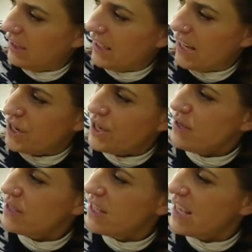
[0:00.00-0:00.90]
Can you
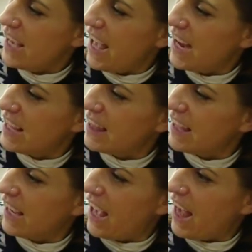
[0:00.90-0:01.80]
see
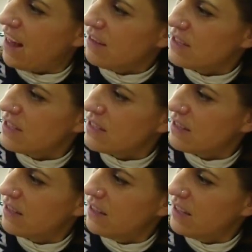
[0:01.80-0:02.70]
anything else
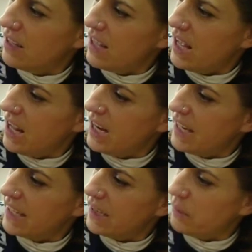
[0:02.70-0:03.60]
a
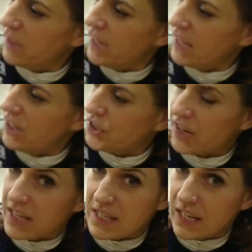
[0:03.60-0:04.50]
little bit
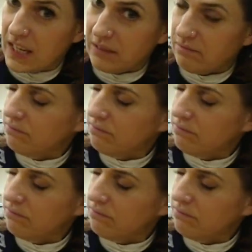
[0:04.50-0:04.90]
interesting?